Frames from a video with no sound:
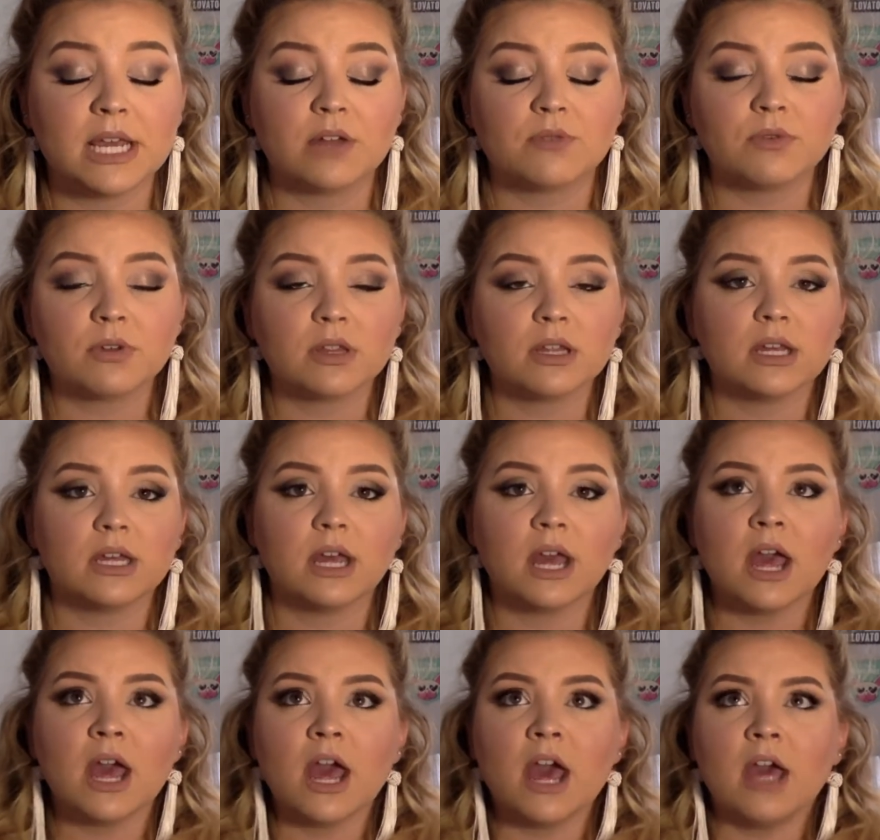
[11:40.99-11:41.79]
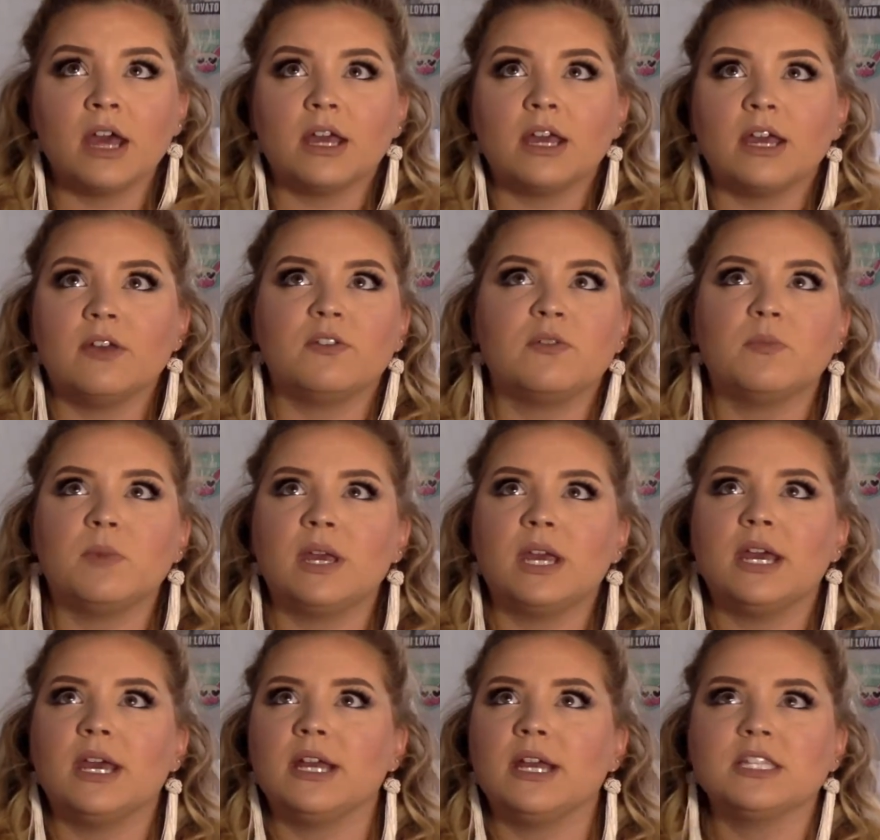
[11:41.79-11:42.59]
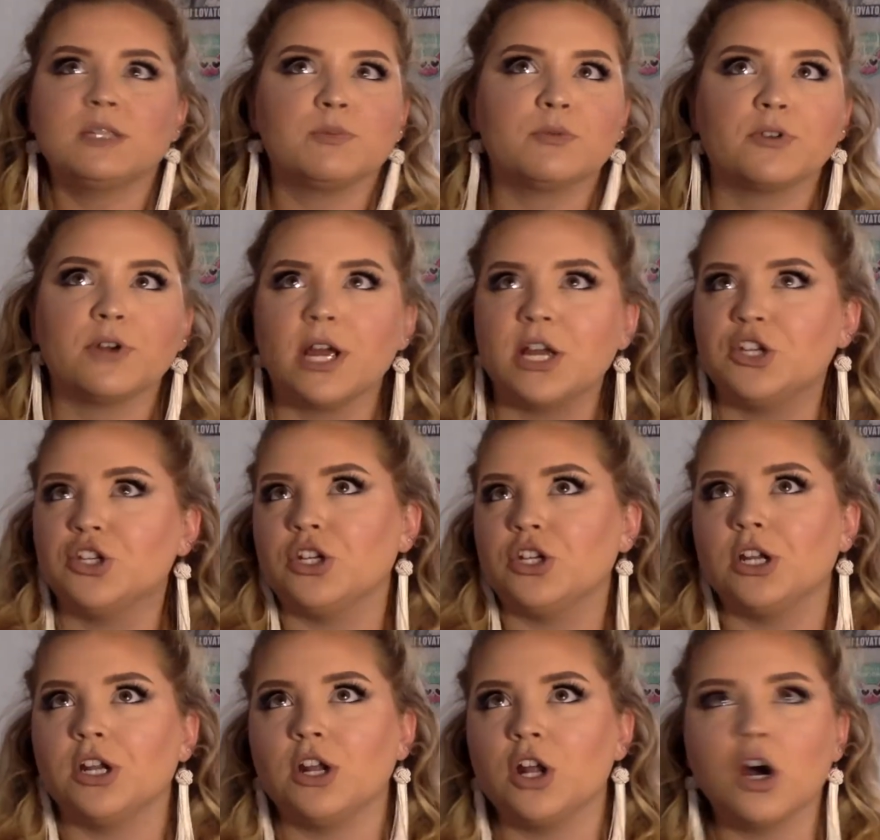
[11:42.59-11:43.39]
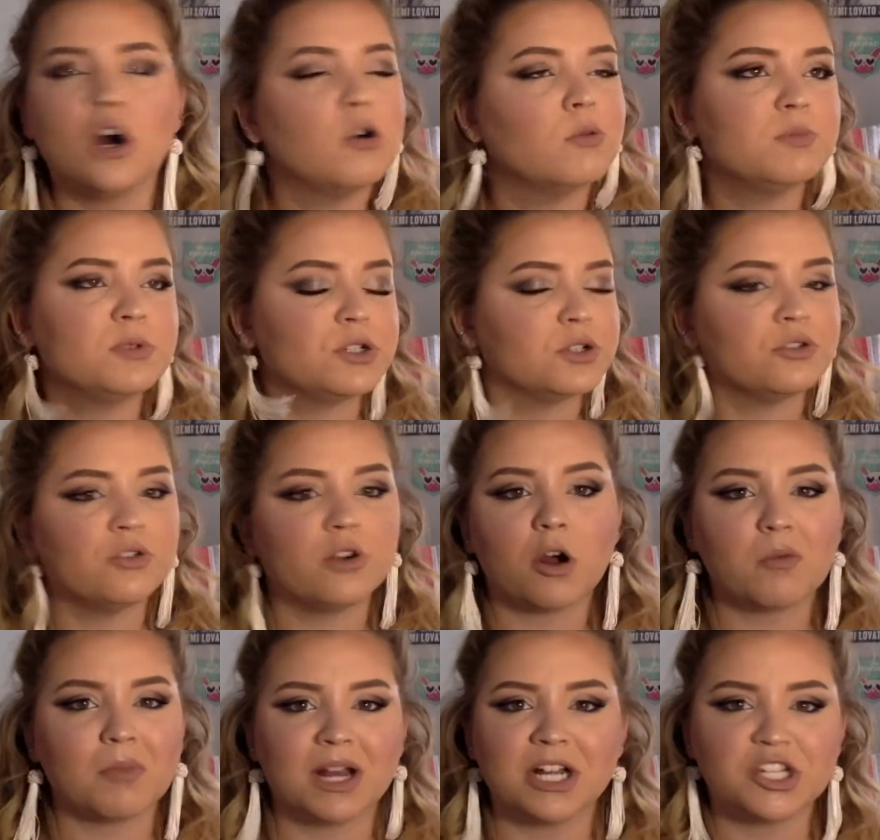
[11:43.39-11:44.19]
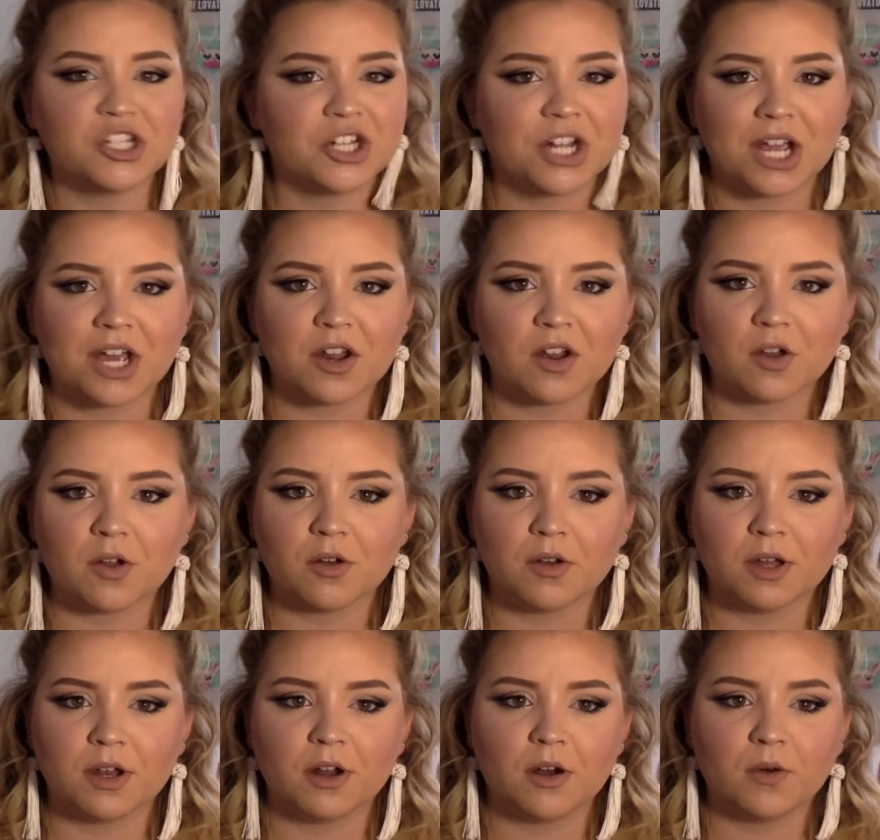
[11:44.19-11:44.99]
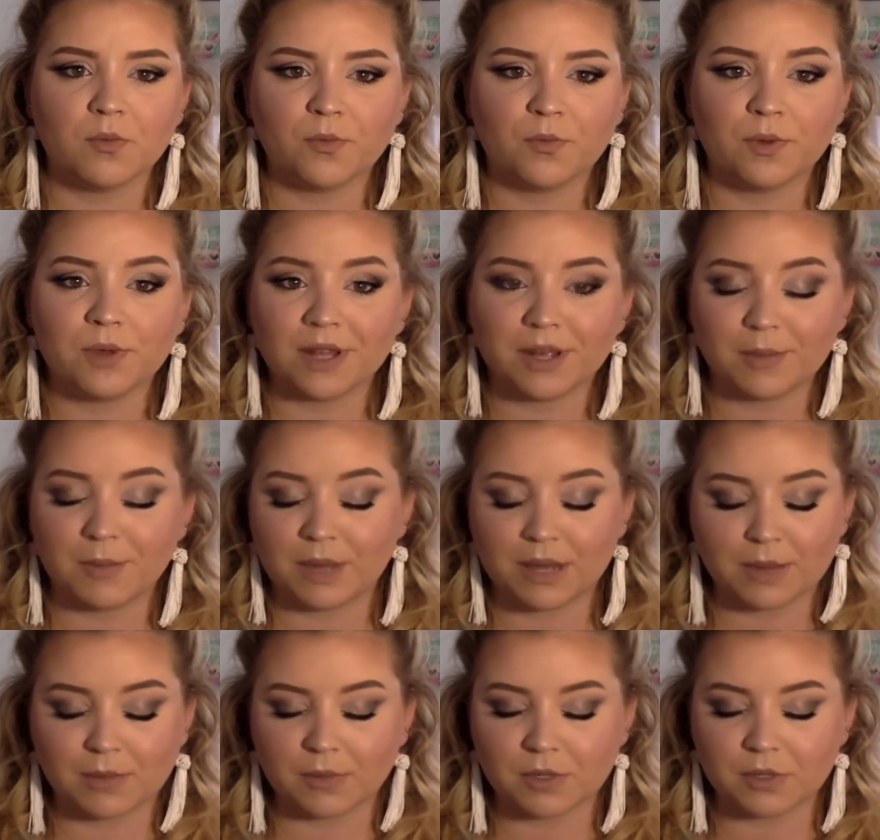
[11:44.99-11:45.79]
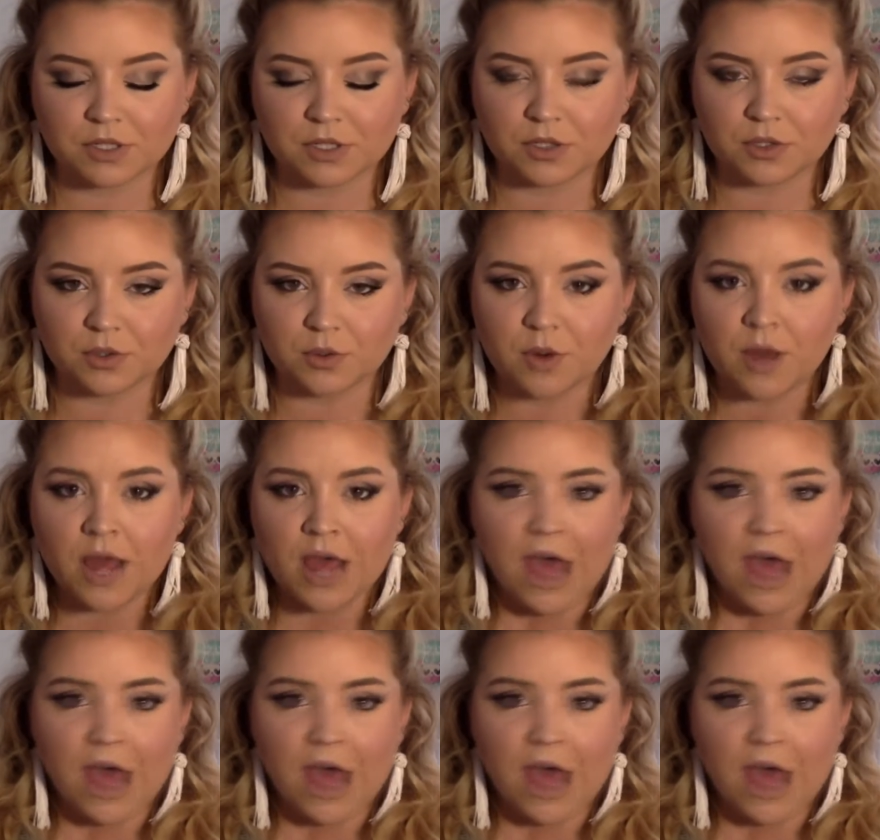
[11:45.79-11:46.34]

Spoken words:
It really gives me inspiration and hope to grow my channel and hopefully be able to